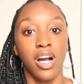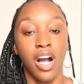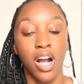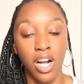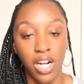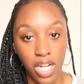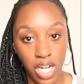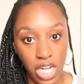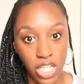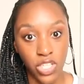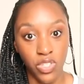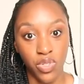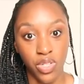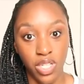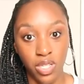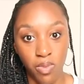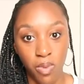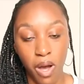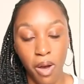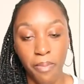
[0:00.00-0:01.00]
our
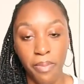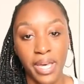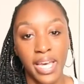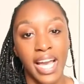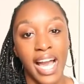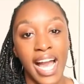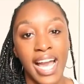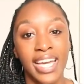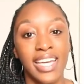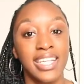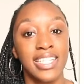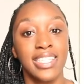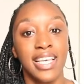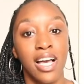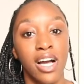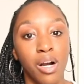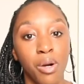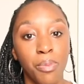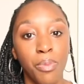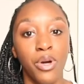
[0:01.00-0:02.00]
country's well-being. I get to
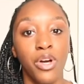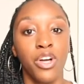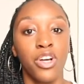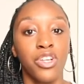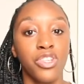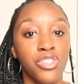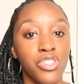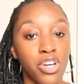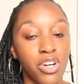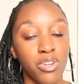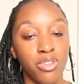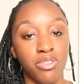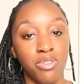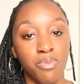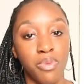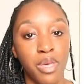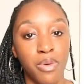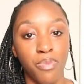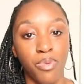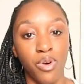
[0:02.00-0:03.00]
help those
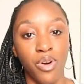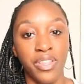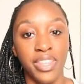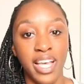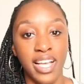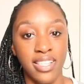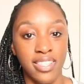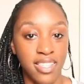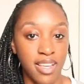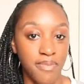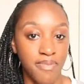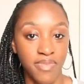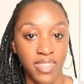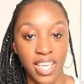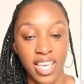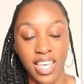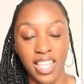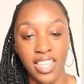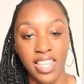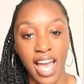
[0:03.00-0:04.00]
people, and that's
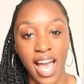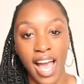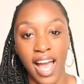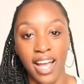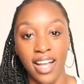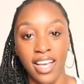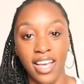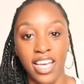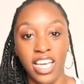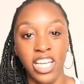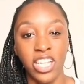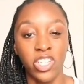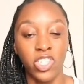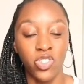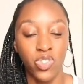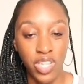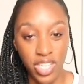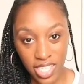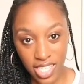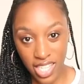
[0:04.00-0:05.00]
something that
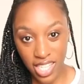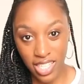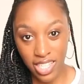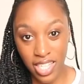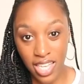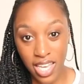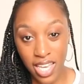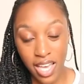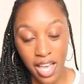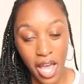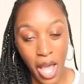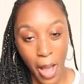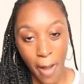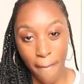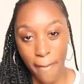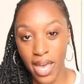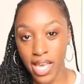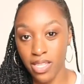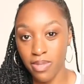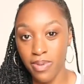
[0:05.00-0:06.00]
intrinsically
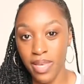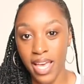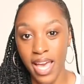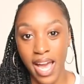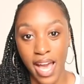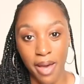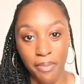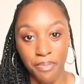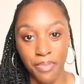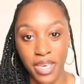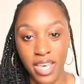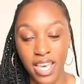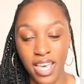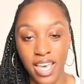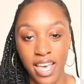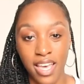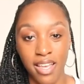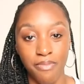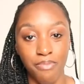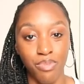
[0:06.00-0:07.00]
makes me happy.
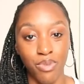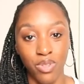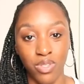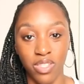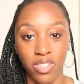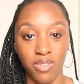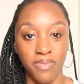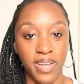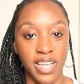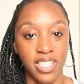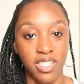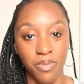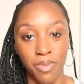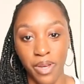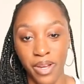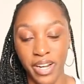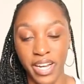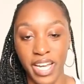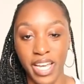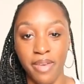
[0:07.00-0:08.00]
It boosts my
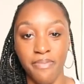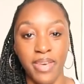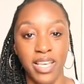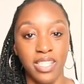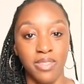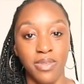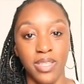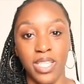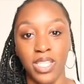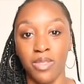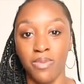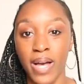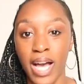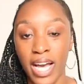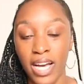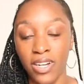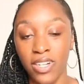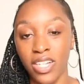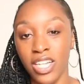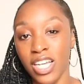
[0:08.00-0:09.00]
spirit, it makes me
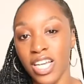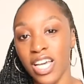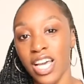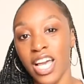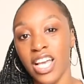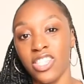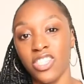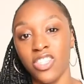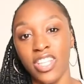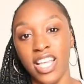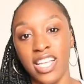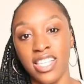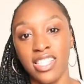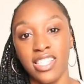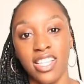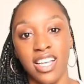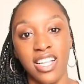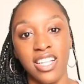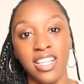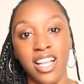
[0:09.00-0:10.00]
smile, and so that's
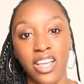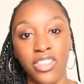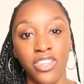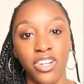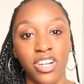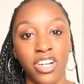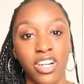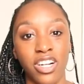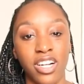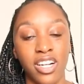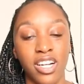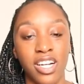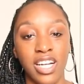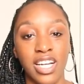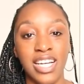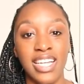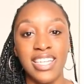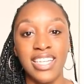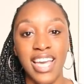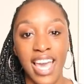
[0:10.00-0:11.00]
another
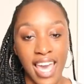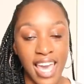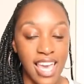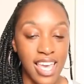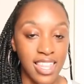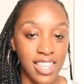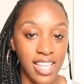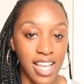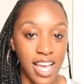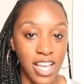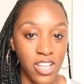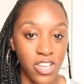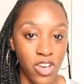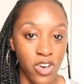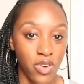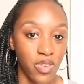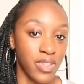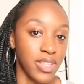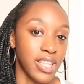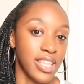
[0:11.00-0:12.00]
gain that I
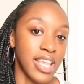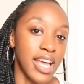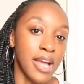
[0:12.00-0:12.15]
know that